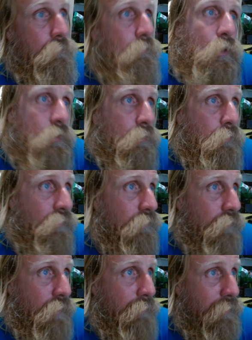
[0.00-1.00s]
building beaver
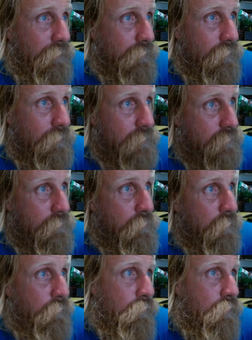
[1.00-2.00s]
dam analogs, and people would